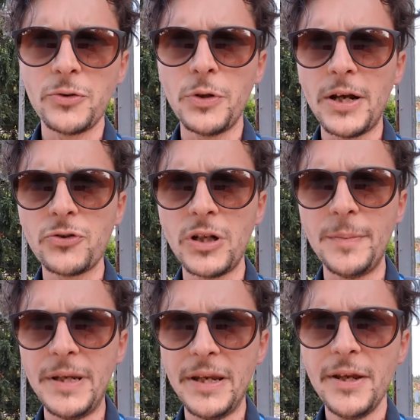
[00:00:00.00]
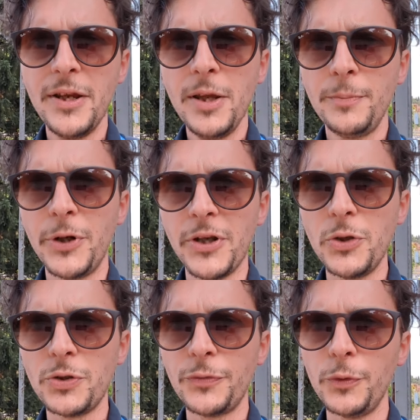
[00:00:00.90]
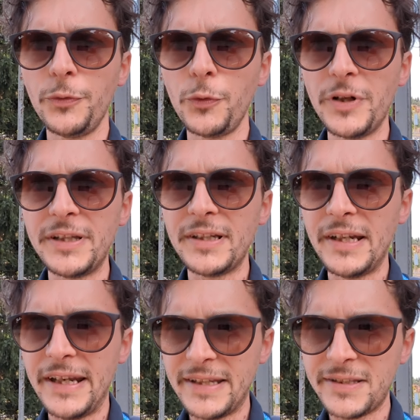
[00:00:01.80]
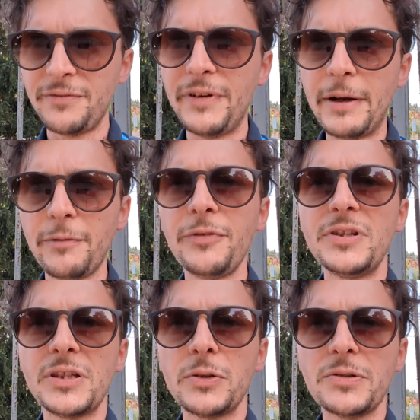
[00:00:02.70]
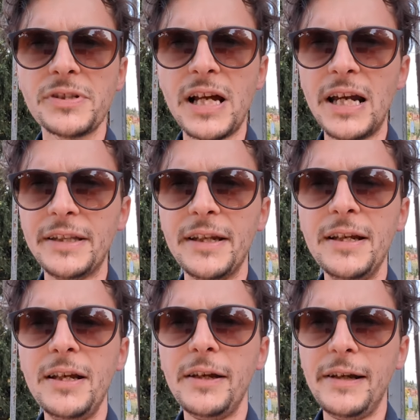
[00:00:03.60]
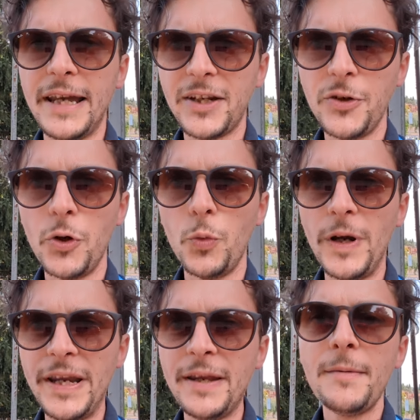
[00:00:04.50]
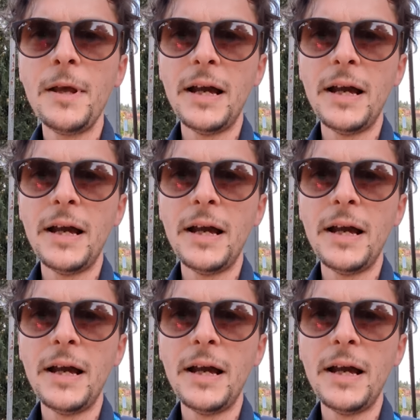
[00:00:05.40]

could actually be pretty useful for Italy against a very physical side like Norway.